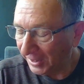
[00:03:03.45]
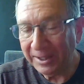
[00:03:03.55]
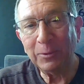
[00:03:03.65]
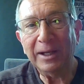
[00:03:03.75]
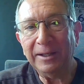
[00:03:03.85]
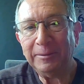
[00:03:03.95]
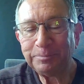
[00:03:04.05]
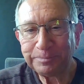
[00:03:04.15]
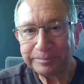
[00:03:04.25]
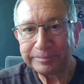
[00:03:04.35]
Anyway,
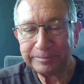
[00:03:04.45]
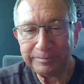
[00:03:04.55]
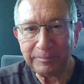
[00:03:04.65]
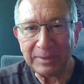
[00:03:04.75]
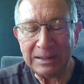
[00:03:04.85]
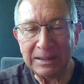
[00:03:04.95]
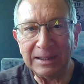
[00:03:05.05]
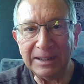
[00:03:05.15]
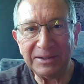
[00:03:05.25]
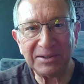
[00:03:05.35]

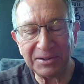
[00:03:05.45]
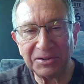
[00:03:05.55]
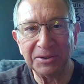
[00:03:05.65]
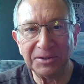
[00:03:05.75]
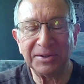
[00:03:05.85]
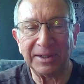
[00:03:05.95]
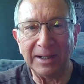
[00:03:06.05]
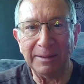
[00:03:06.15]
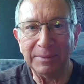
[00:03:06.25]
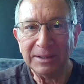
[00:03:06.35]
is this a good
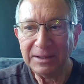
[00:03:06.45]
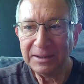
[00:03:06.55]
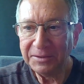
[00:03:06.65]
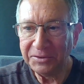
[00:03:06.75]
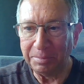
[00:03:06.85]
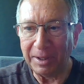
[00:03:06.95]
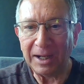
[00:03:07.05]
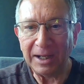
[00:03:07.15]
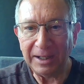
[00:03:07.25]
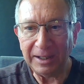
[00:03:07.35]
time to
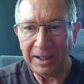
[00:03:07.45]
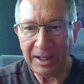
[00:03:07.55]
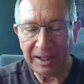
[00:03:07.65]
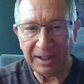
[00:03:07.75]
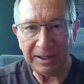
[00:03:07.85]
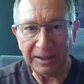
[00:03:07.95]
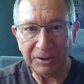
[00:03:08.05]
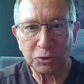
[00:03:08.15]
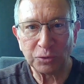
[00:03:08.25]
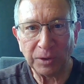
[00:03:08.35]
buy
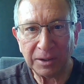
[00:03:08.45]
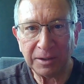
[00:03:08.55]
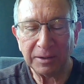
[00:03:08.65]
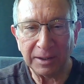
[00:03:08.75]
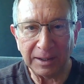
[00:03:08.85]
a truck?